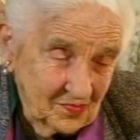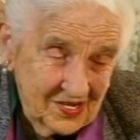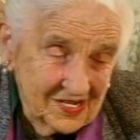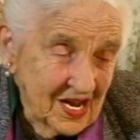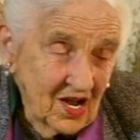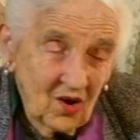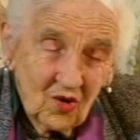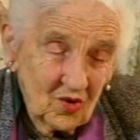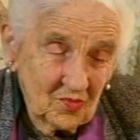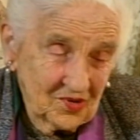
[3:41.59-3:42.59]

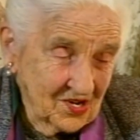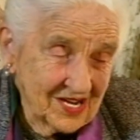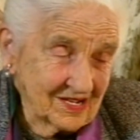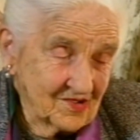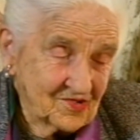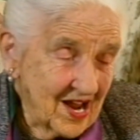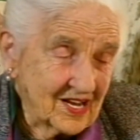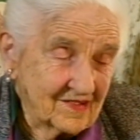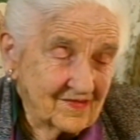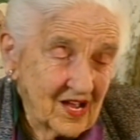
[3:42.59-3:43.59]
a particularly
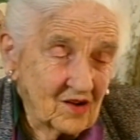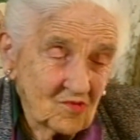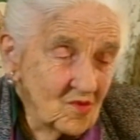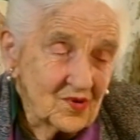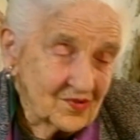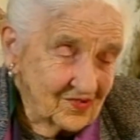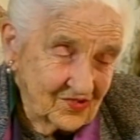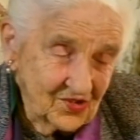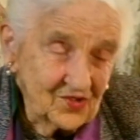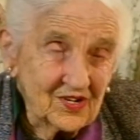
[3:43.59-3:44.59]
attractive young woman.
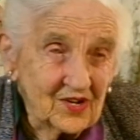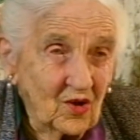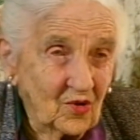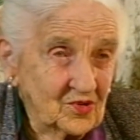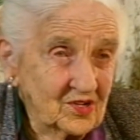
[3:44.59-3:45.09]
Certainly not.